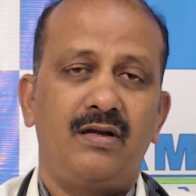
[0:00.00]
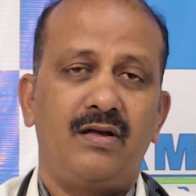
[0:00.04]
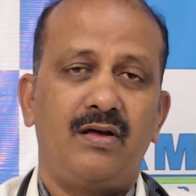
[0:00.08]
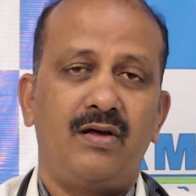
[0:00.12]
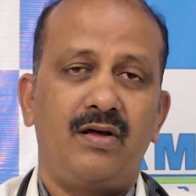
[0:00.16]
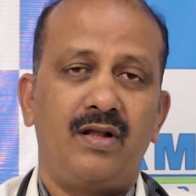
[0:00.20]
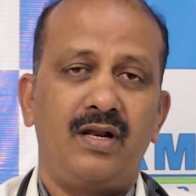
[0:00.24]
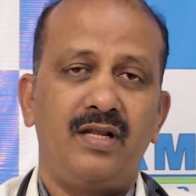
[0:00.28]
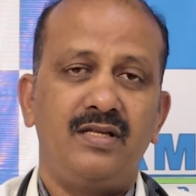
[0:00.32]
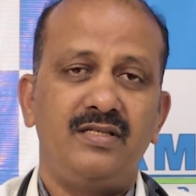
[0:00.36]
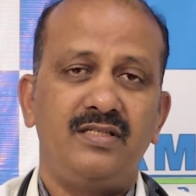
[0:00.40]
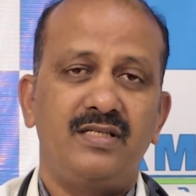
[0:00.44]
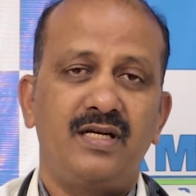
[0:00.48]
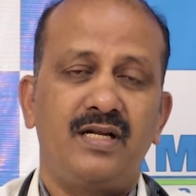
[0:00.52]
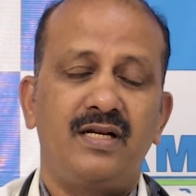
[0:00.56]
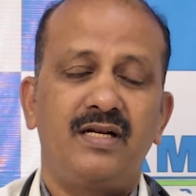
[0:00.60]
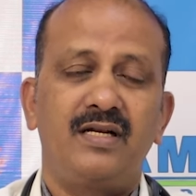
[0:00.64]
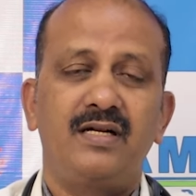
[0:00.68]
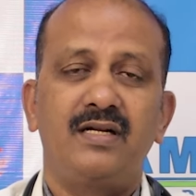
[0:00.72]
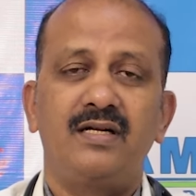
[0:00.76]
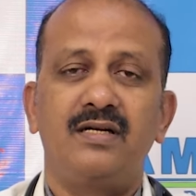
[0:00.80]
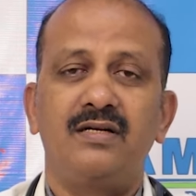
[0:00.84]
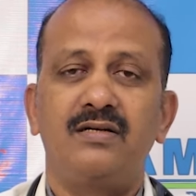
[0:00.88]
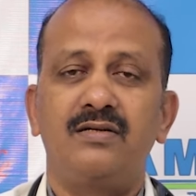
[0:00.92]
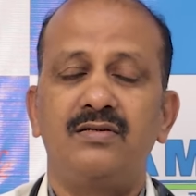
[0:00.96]
or in
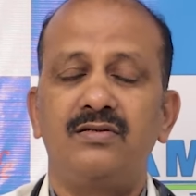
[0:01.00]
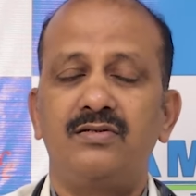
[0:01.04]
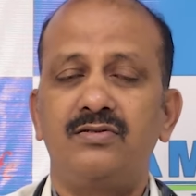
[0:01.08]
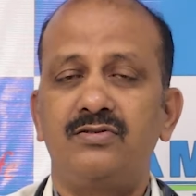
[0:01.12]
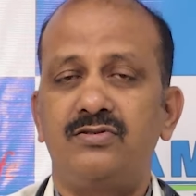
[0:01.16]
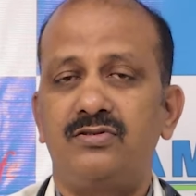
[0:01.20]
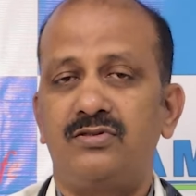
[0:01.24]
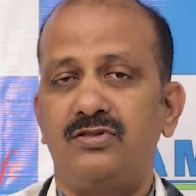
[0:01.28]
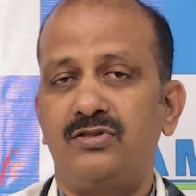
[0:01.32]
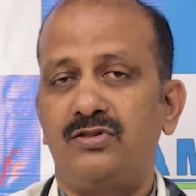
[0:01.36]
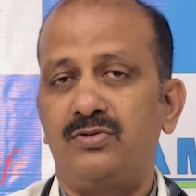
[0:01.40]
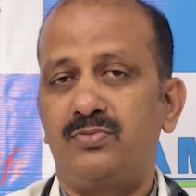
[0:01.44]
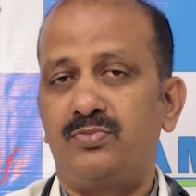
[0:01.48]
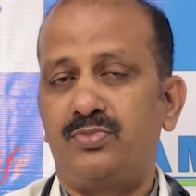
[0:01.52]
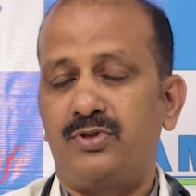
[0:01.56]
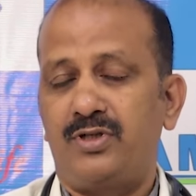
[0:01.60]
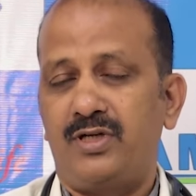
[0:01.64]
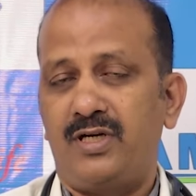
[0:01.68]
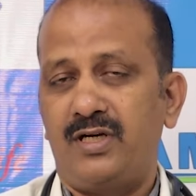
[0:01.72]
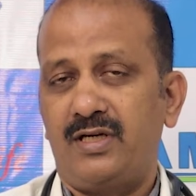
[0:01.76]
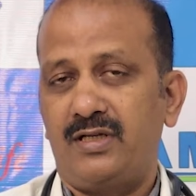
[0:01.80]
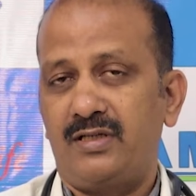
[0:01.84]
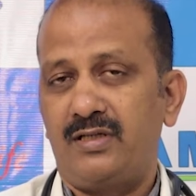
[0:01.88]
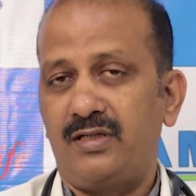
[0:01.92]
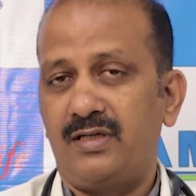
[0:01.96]
general, to
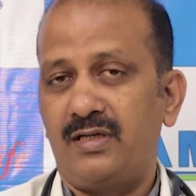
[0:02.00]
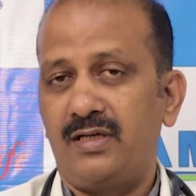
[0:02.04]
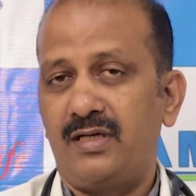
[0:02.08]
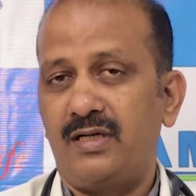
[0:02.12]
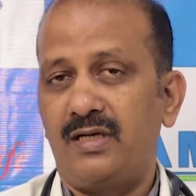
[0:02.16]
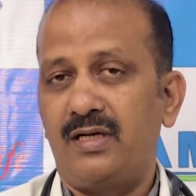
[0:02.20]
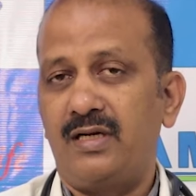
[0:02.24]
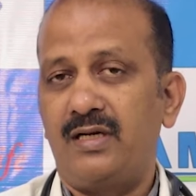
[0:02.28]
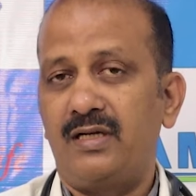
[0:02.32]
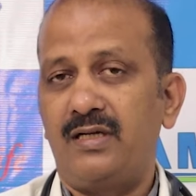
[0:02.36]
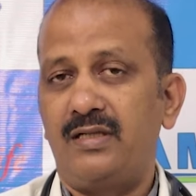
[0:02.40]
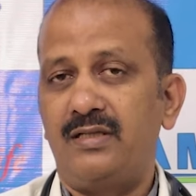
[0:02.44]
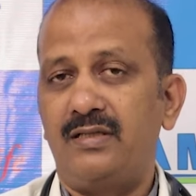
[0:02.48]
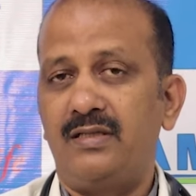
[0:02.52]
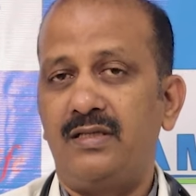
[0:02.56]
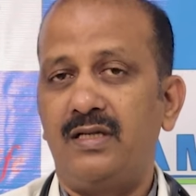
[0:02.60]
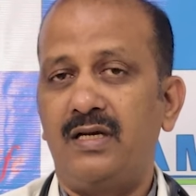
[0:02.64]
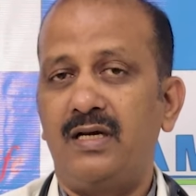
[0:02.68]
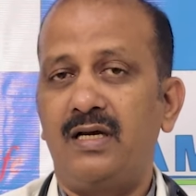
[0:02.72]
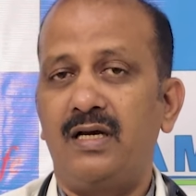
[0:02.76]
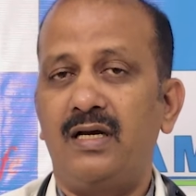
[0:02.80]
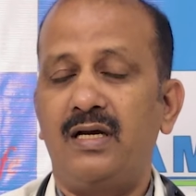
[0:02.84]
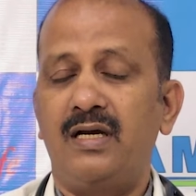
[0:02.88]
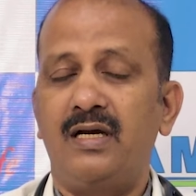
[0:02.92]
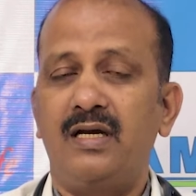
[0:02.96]
protect uh,
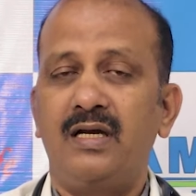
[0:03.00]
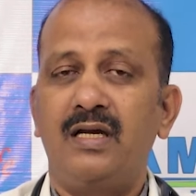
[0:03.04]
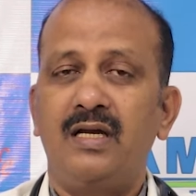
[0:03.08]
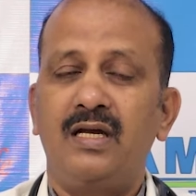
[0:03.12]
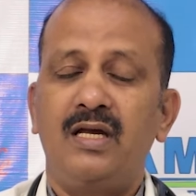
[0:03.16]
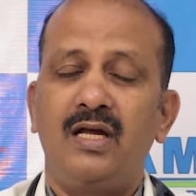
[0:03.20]
the